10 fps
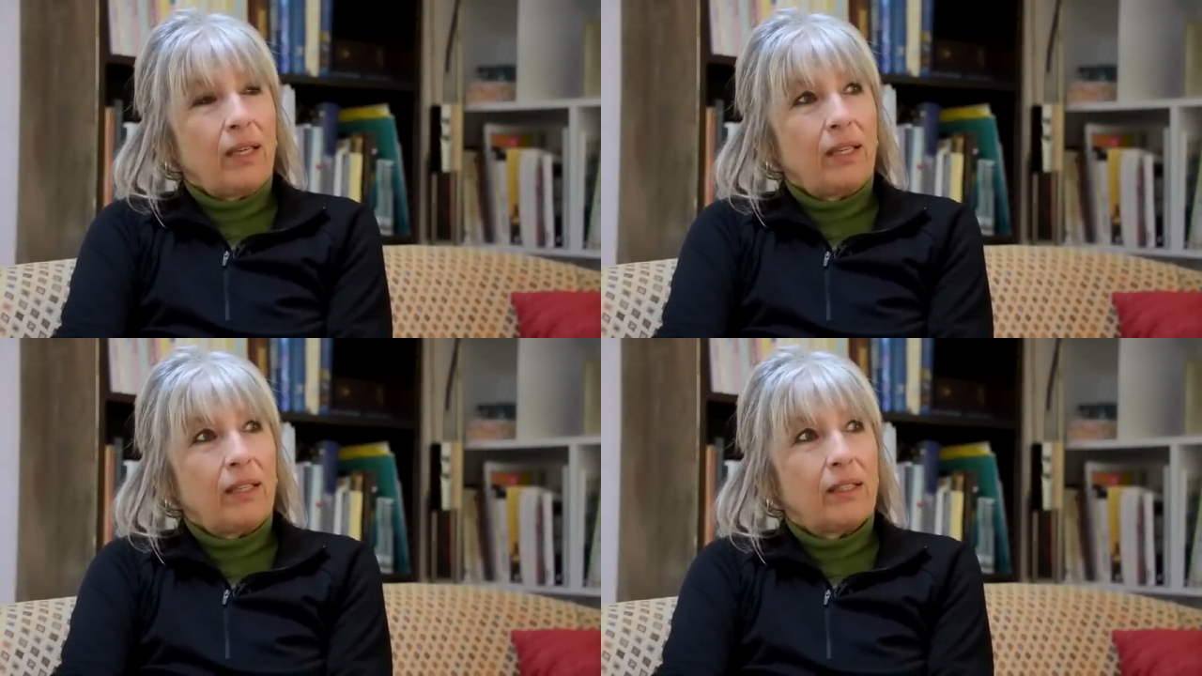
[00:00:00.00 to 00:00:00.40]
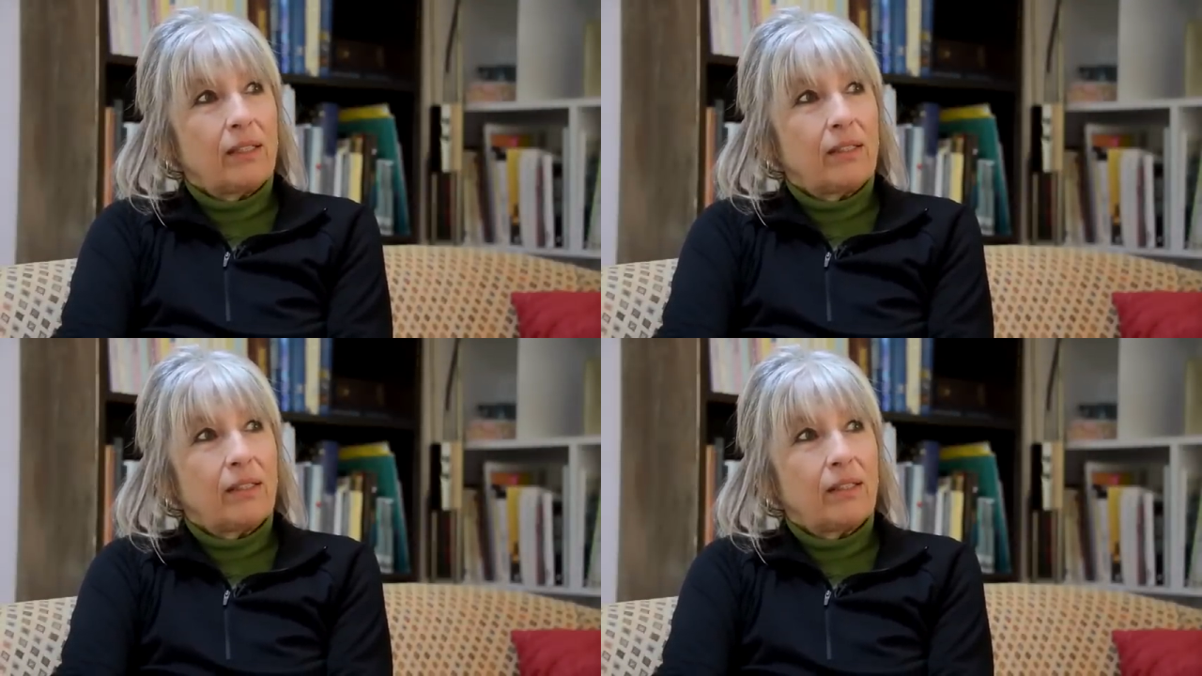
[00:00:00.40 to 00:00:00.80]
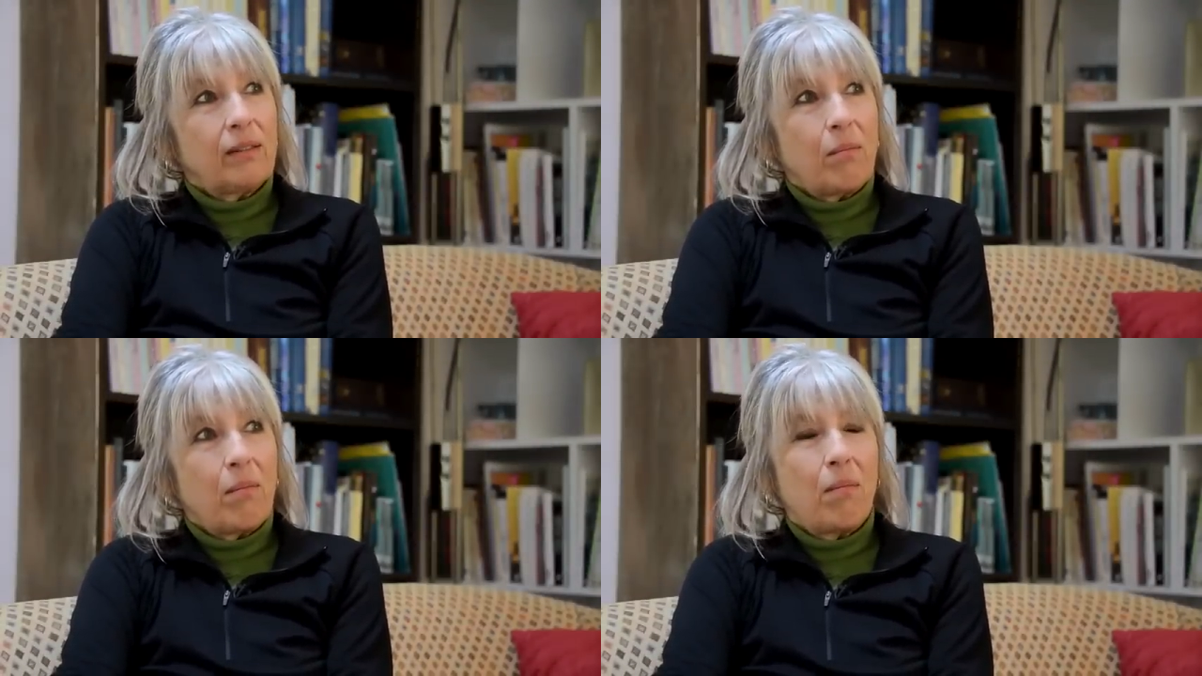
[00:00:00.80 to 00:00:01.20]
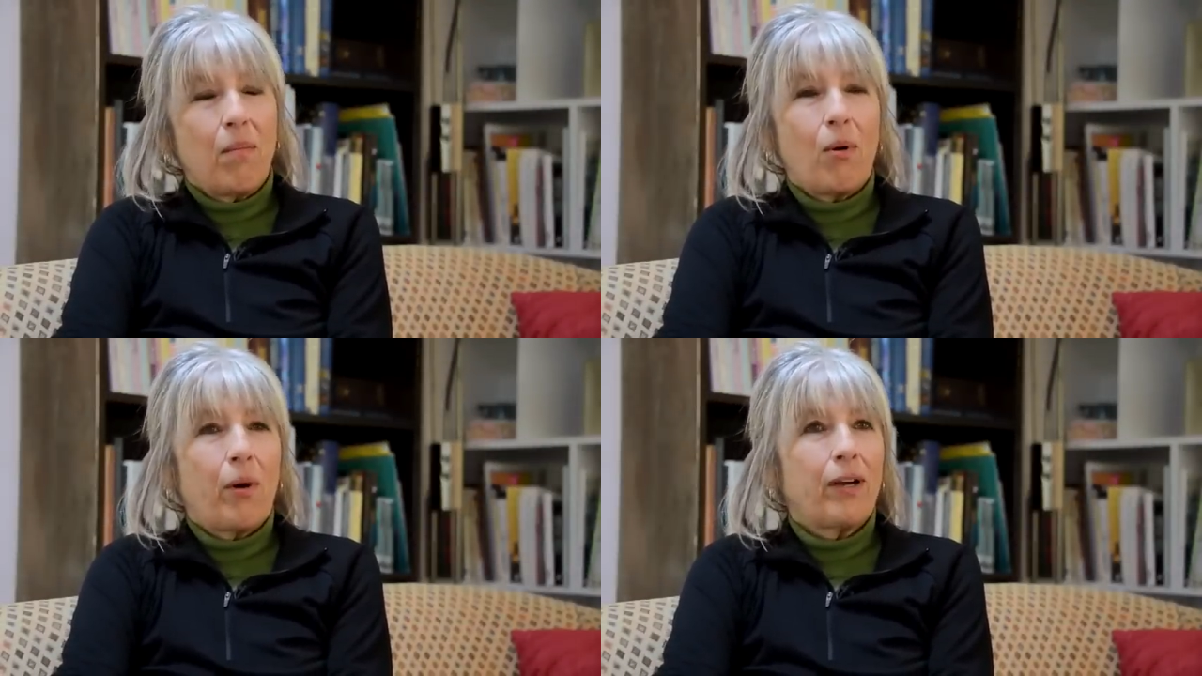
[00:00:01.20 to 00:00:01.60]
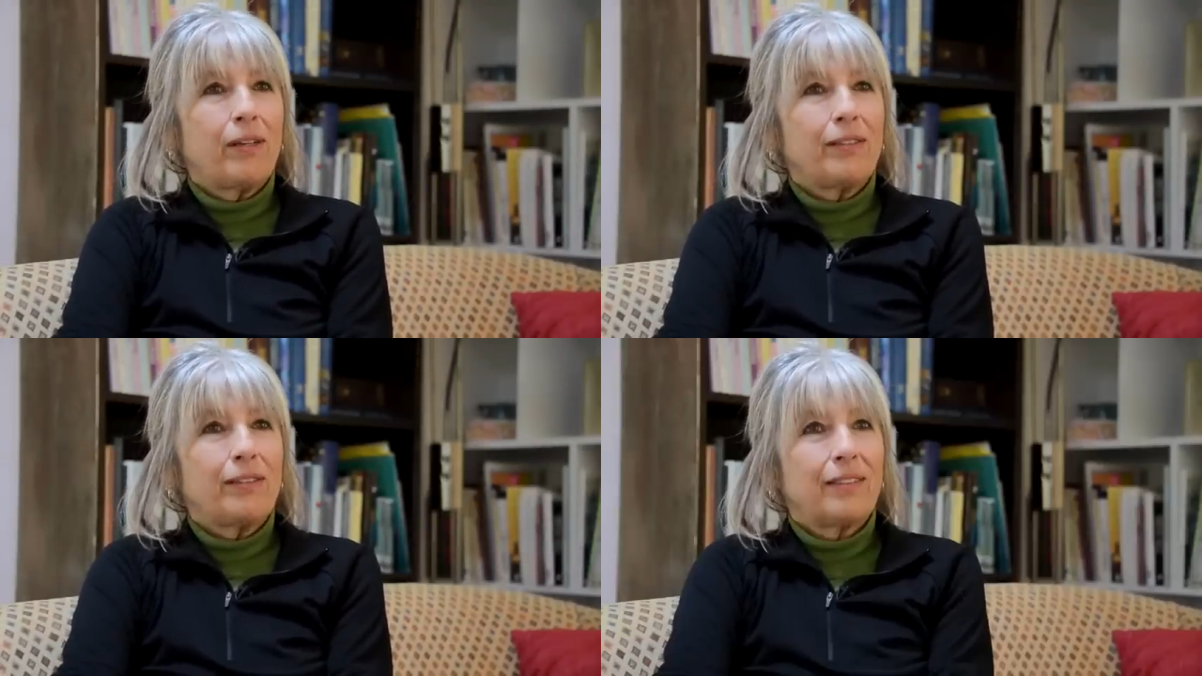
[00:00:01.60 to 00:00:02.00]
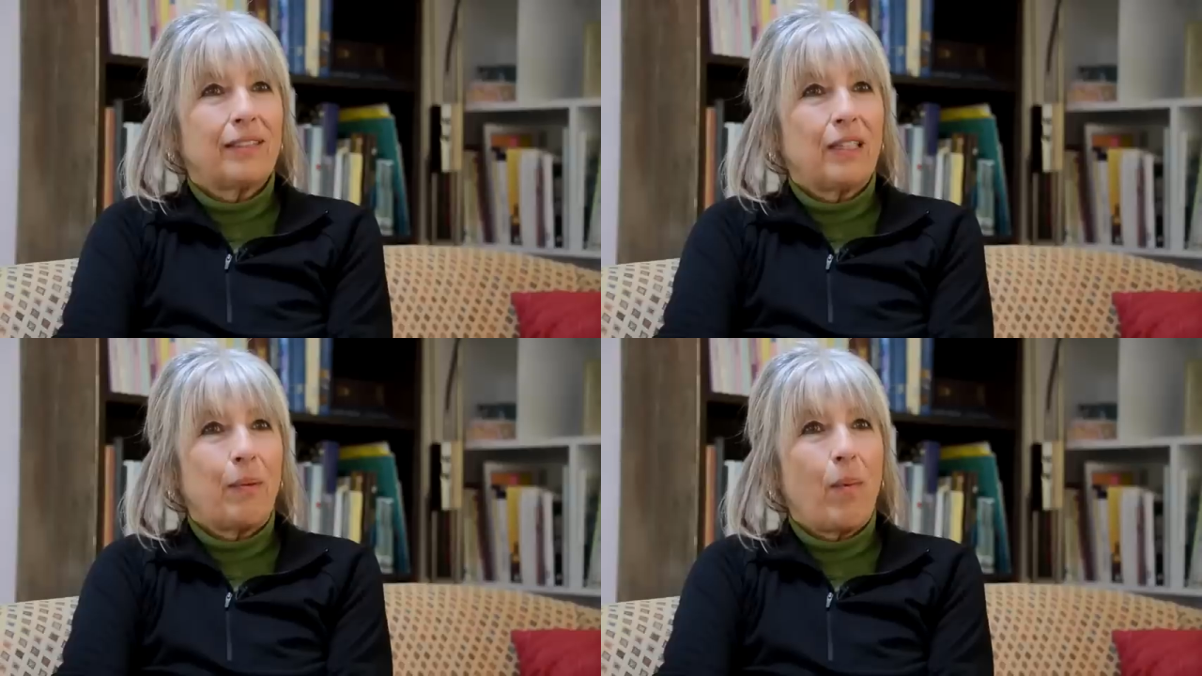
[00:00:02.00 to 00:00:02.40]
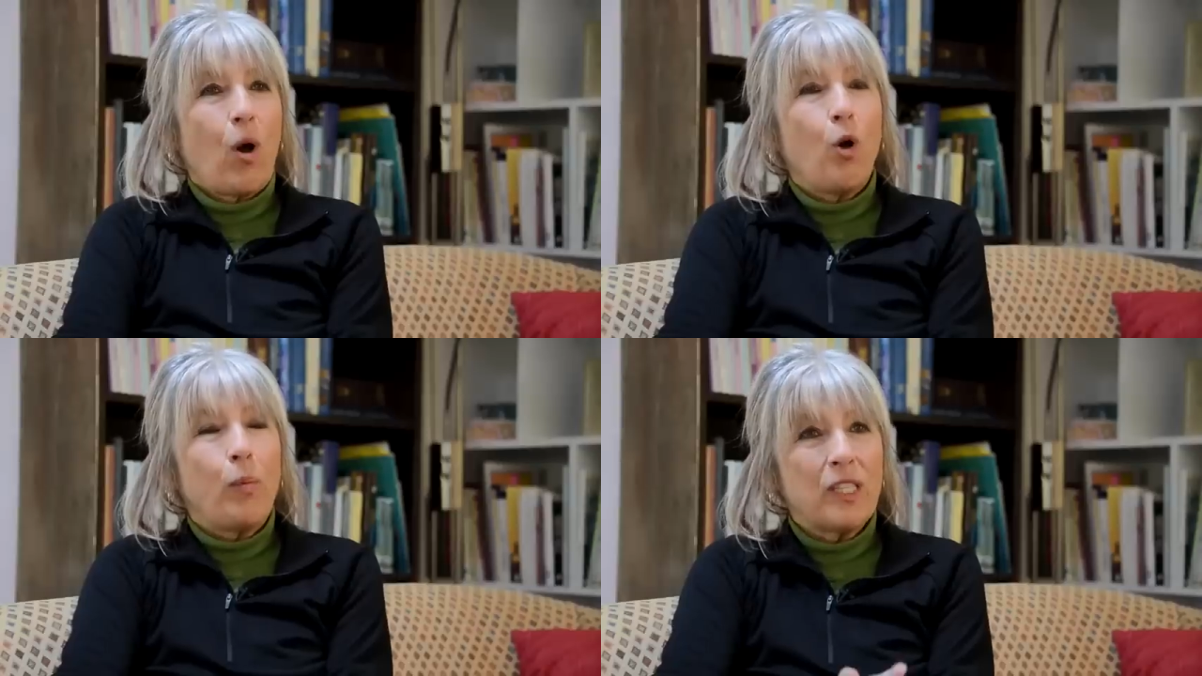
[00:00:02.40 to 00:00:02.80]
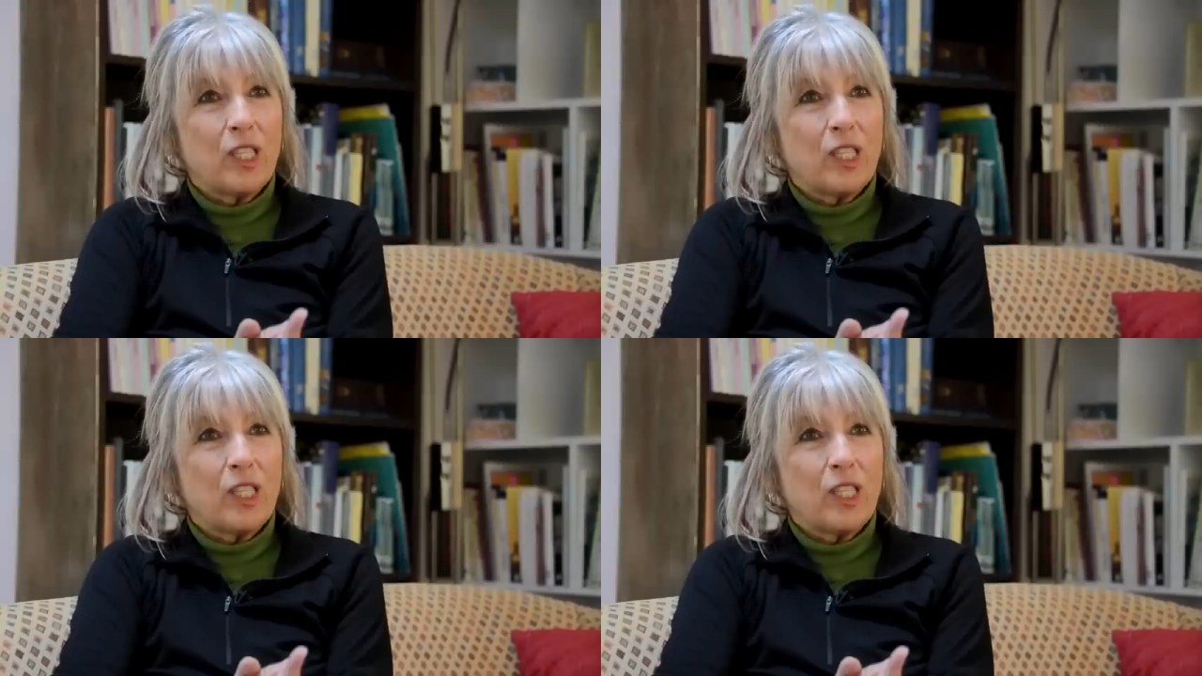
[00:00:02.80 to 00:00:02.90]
is more open